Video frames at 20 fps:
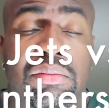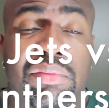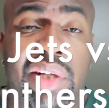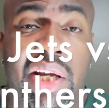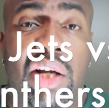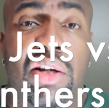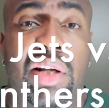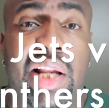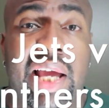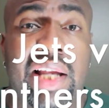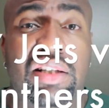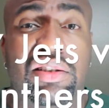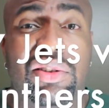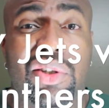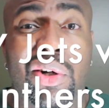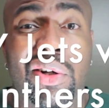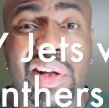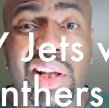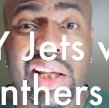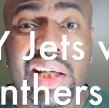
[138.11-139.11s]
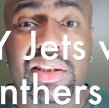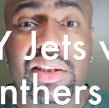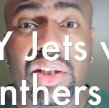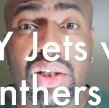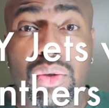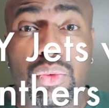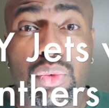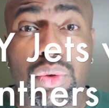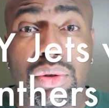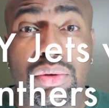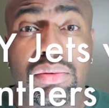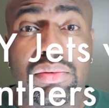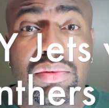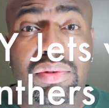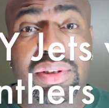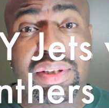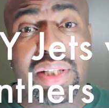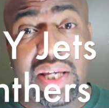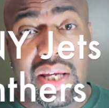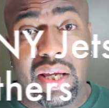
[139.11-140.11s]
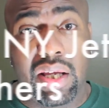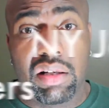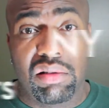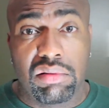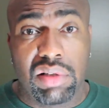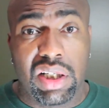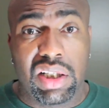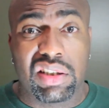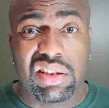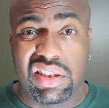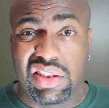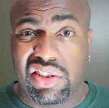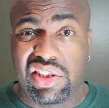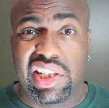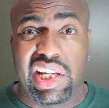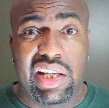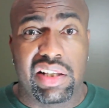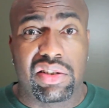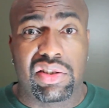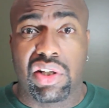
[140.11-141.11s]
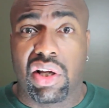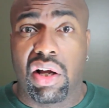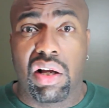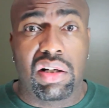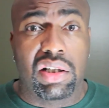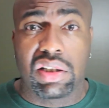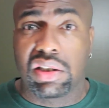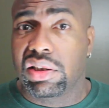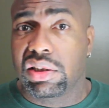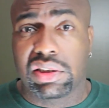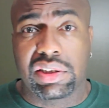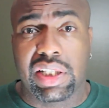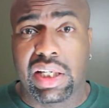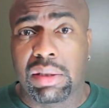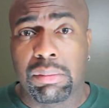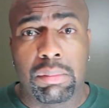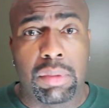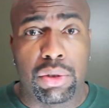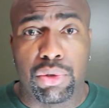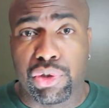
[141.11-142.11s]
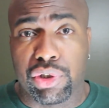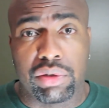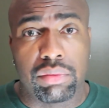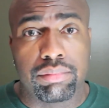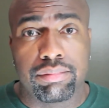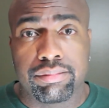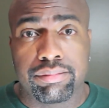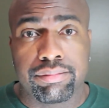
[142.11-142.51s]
Carolina's going to lick their wounds and lick the Jets all in the same motion.